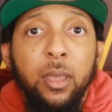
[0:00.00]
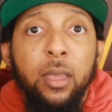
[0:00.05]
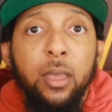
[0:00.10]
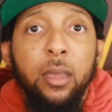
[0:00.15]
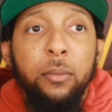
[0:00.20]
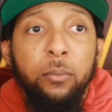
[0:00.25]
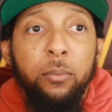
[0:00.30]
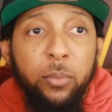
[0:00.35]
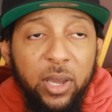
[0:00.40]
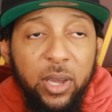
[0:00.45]

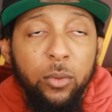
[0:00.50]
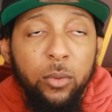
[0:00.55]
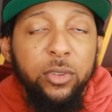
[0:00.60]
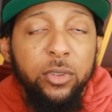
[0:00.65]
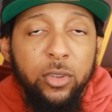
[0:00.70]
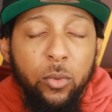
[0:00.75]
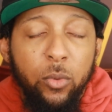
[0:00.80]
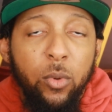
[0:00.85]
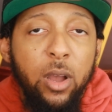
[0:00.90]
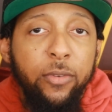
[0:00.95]
But it
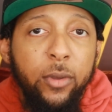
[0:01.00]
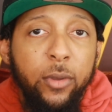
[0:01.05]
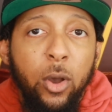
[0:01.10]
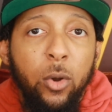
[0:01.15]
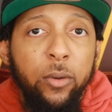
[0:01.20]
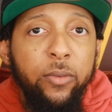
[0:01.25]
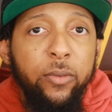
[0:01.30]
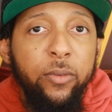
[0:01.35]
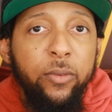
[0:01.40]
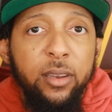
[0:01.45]
was a rough
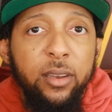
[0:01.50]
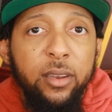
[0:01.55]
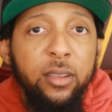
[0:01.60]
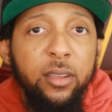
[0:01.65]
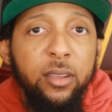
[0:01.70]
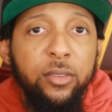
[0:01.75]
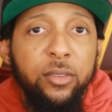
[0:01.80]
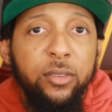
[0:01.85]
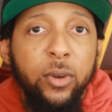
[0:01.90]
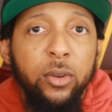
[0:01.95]
go of it in
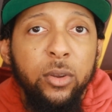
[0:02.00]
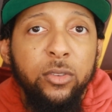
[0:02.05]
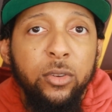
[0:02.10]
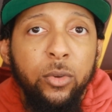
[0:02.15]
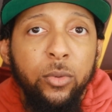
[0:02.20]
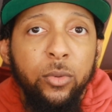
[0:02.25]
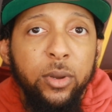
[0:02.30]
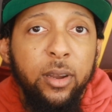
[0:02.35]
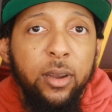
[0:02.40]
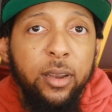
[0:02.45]
his first
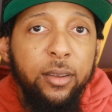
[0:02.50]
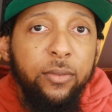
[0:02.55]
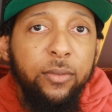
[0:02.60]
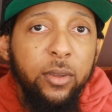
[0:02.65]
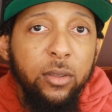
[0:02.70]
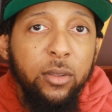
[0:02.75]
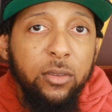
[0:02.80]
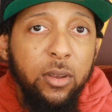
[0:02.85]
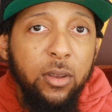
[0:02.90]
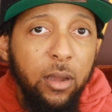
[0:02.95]
career
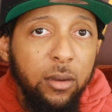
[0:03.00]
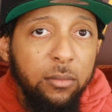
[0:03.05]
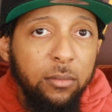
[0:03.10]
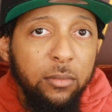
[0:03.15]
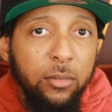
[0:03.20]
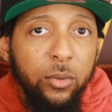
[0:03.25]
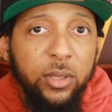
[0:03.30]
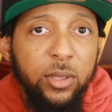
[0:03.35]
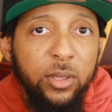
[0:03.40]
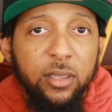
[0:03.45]
NFL start
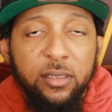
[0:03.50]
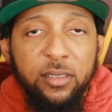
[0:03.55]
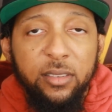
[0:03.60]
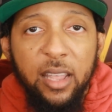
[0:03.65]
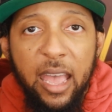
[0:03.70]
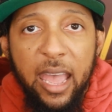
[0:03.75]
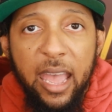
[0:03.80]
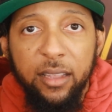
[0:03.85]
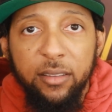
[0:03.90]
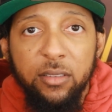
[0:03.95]
with the
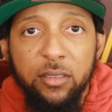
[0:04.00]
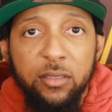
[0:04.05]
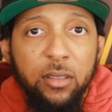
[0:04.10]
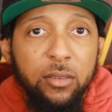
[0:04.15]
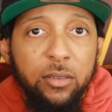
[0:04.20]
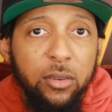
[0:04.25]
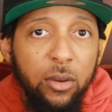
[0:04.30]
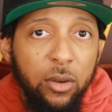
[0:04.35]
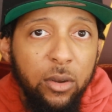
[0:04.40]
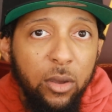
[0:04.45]
sacks, the
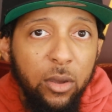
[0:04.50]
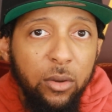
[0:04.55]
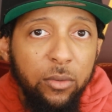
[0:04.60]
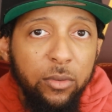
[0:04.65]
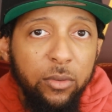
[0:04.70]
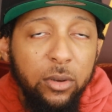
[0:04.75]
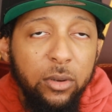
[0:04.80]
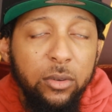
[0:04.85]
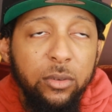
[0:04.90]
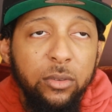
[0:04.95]

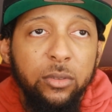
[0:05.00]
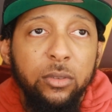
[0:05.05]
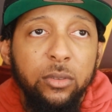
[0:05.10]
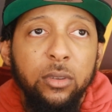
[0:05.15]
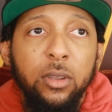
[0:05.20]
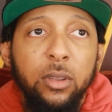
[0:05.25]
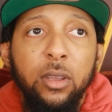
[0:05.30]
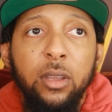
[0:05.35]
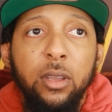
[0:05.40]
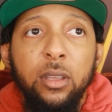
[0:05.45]
turnovers,
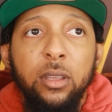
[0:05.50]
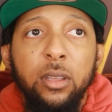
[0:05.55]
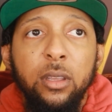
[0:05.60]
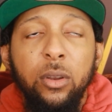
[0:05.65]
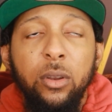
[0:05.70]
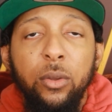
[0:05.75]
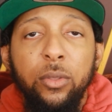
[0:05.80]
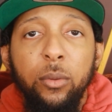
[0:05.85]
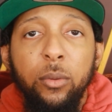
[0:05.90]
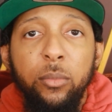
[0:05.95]
you
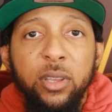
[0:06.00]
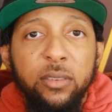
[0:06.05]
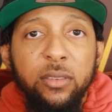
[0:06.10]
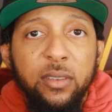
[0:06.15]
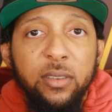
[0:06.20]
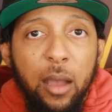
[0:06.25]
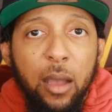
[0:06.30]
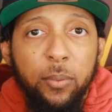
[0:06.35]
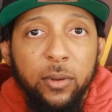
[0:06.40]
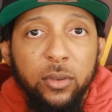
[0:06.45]
know, the
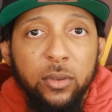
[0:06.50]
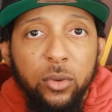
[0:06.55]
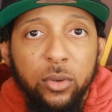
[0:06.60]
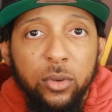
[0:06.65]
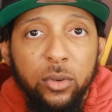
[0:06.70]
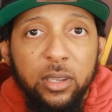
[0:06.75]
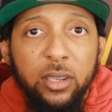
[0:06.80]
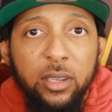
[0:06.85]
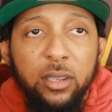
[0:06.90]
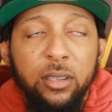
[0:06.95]
missed
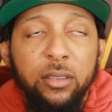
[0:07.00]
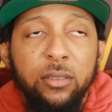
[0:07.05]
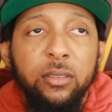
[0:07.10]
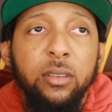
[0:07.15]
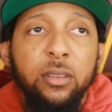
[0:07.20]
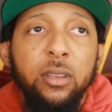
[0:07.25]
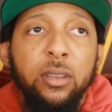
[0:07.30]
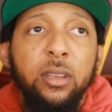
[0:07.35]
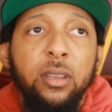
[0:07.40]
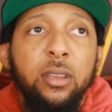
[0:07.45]

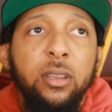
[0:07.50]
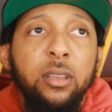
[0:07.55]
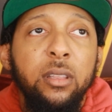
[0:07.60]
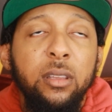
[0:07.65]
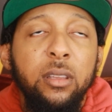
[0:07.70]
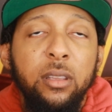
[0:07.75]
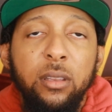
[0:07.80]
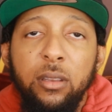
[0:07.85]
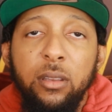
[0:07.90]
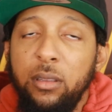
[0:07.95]
opportunities.
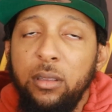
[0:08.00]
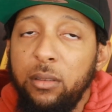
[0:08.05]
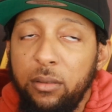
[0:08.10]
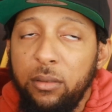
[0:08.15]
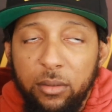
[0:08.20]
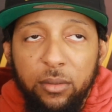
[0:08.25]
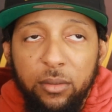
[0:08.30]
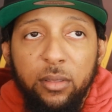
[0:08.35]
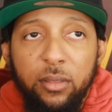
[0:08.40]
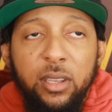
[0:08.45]

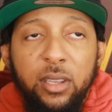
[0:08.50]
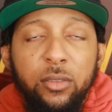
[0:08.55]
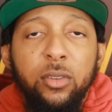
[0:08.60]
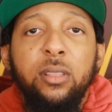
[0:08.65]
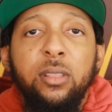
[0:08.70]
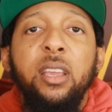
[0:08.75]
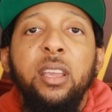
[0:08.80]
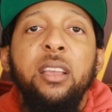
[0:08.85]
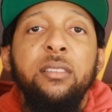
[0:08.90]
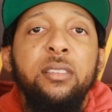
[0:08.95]
These are
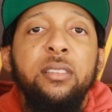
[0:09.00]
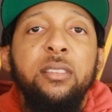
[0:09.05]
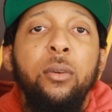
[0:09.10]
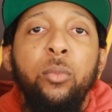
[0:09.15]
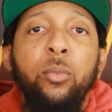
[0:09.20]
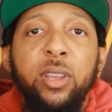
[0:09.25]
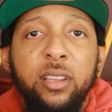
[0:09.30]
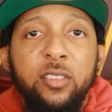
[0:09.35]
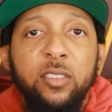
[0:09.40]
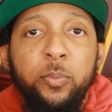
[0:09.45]
things that
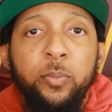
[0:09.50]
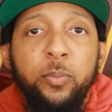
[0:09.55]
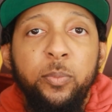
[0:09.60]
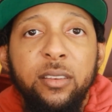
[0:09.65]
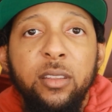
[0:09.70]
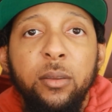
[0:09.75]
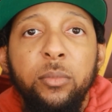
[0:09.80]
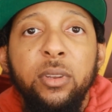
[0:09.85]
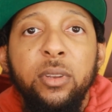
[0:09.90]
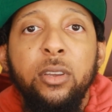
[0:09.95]
we
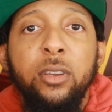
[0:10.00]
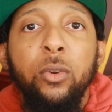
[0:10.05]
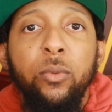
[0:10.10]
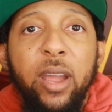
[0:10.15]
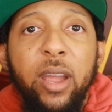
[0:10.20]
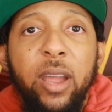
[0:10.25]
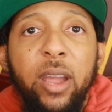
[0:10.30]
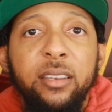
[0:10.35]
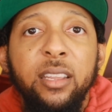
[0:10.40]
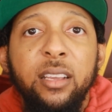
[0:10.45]
expect him to
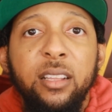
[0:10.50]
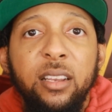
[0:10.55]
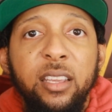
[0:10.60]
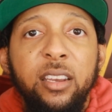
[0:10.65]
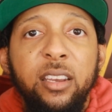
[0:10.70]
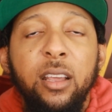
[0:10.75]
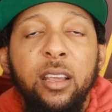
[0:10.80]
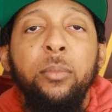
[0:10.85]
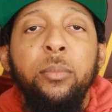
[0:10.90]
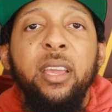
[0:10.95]
correct and
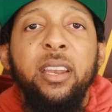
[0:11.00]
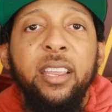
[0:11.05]
clean up.